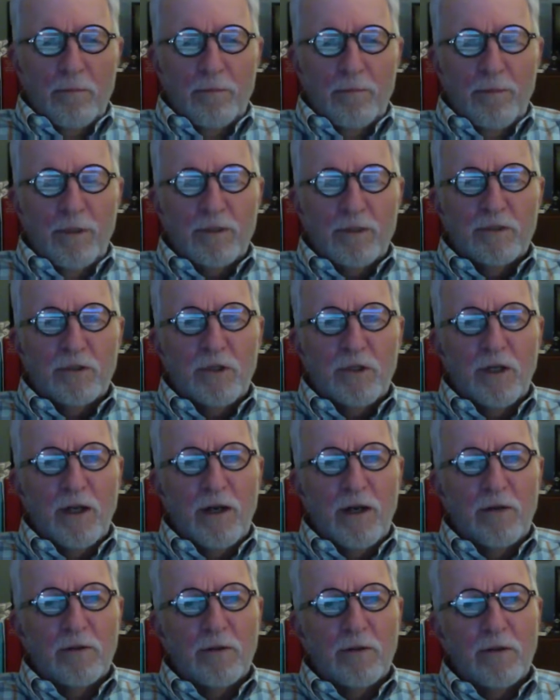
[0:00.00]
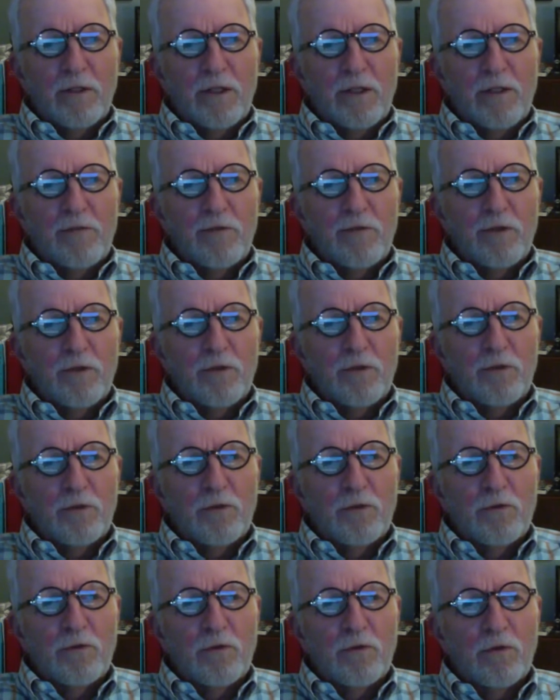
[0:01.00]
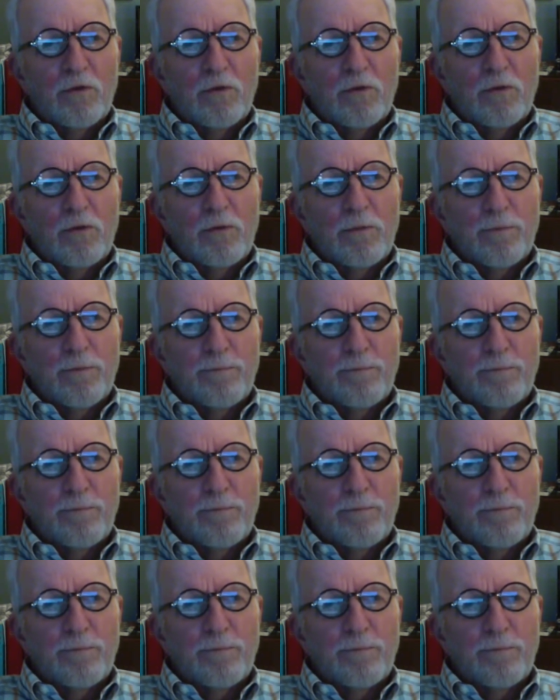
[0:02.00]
pitch count and leave you to